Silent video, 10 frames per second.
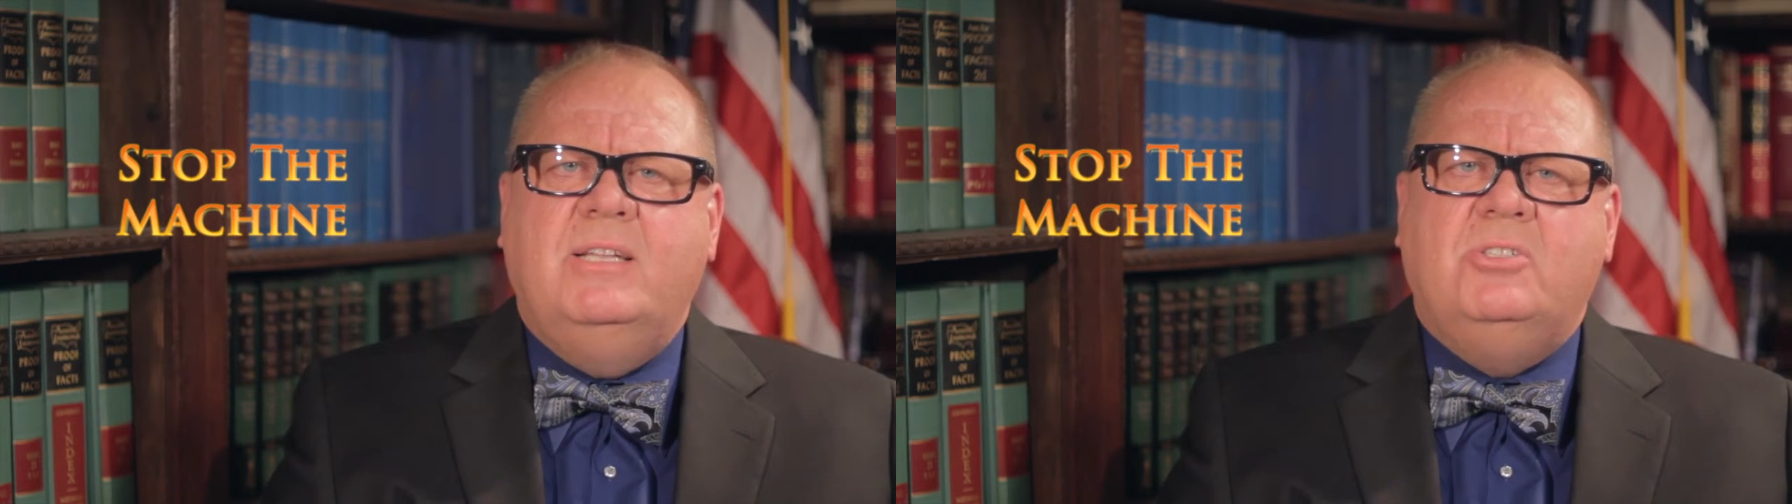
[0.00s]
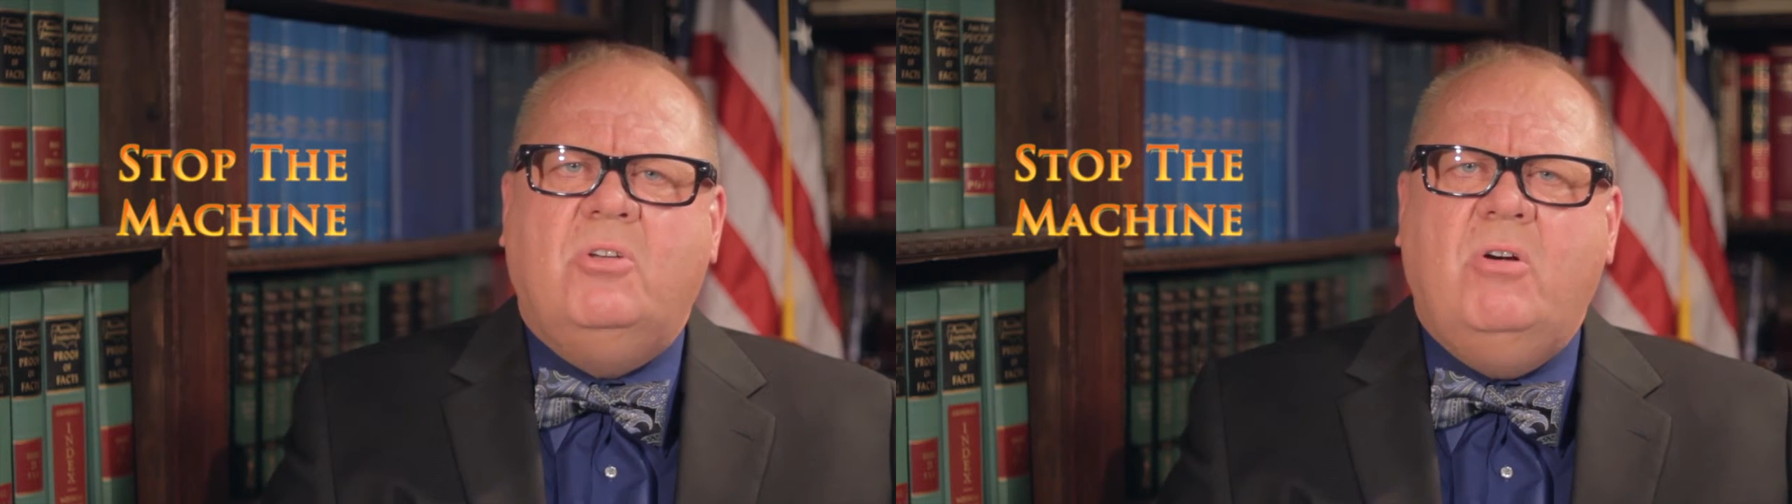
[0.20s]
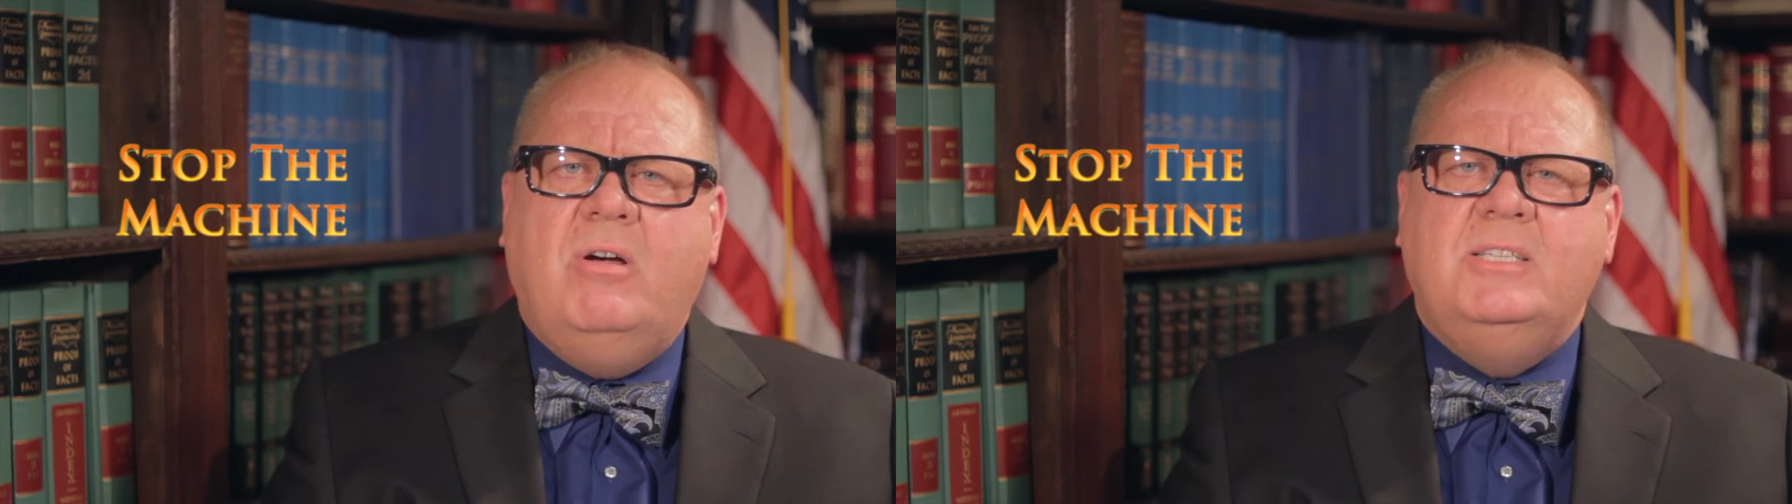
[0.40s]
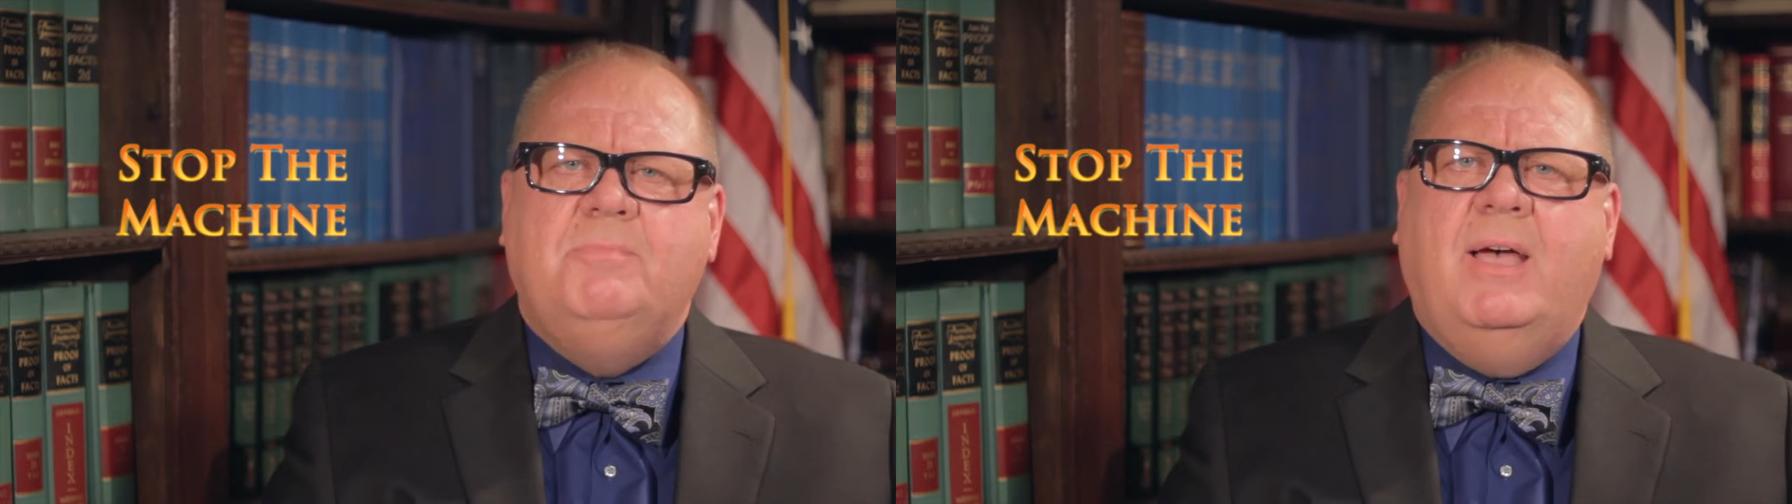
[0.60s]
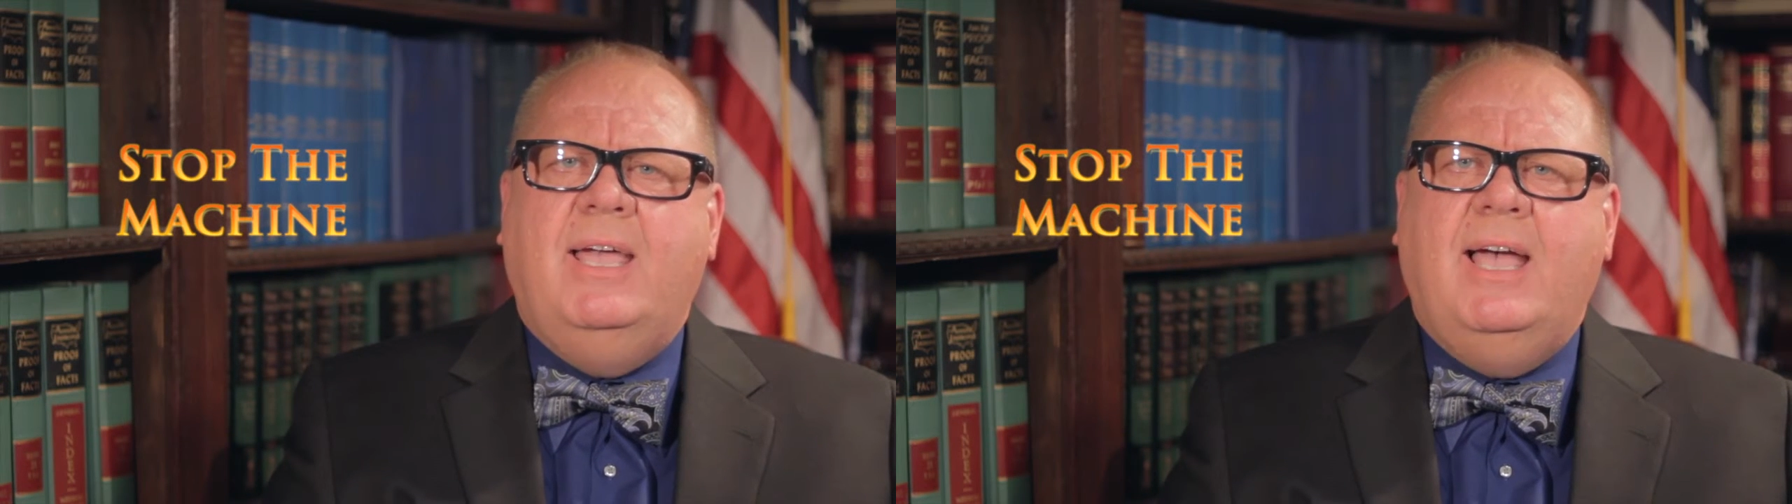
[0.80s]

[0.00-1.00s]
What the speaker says: that's caused by